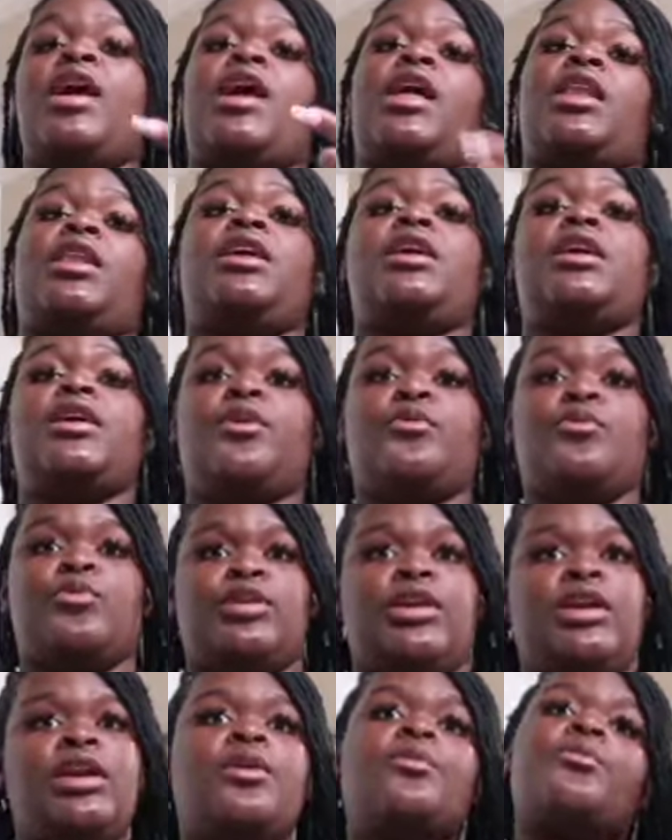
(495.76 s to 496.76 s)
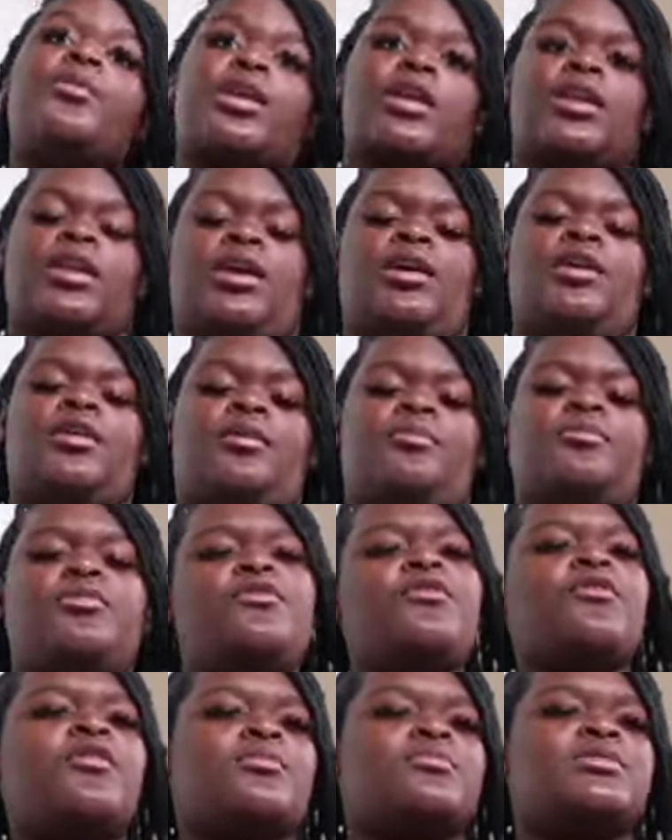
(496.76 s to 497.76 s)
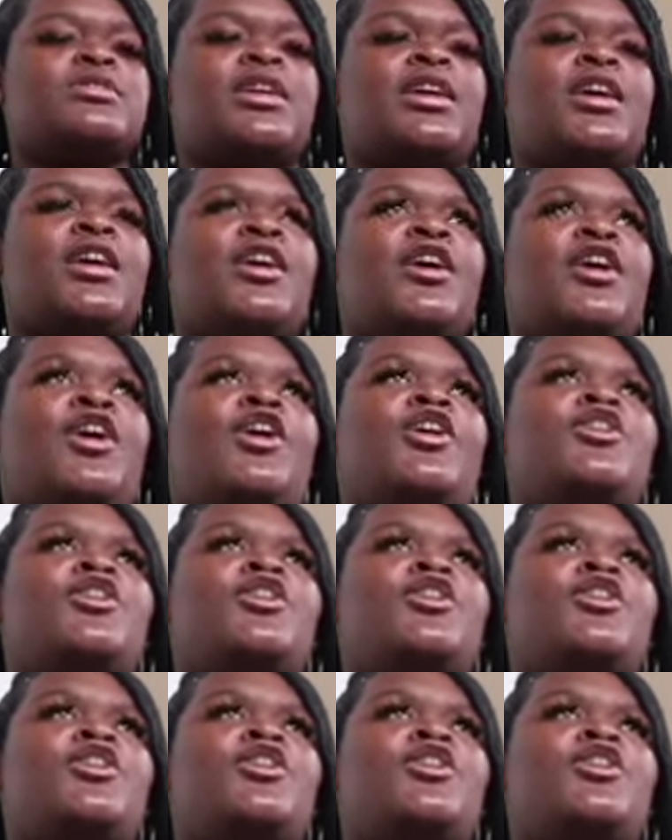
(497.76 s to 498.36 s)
and link up when he wanna link up. You feel what I'm saying?